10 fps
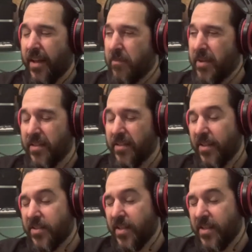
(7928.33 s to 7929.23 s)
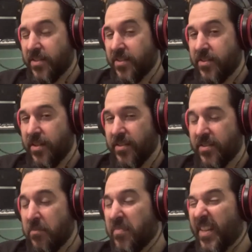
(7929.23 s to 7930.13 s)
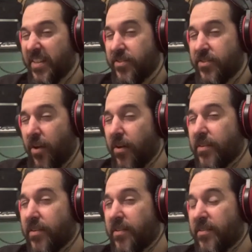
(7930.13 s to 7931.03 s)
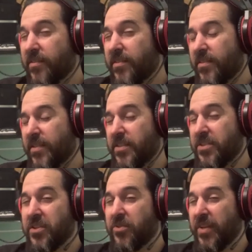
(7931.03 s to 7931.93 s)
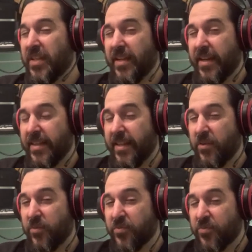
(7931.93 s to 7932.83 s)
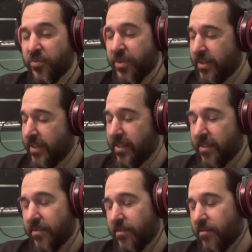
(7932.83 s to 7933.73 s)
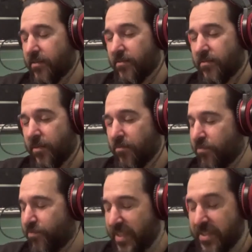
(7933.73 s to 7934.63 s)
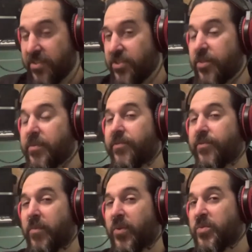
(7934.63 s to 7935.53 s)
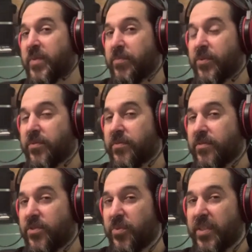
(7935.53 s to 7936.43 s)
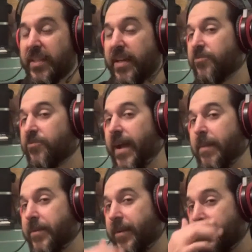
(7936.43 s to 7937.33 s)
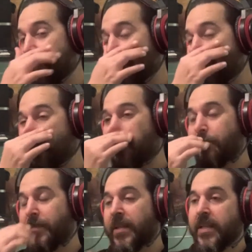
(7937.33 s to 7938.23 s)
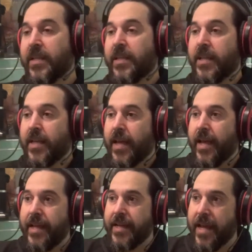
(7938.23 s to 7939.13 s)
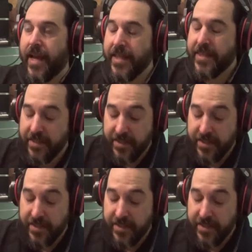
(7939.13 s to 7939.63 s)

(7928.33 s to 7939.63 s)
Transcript: I mean, is something dark to such a degree that I think it would really be disturbing for most people to really kind of wrap their head around it. And I think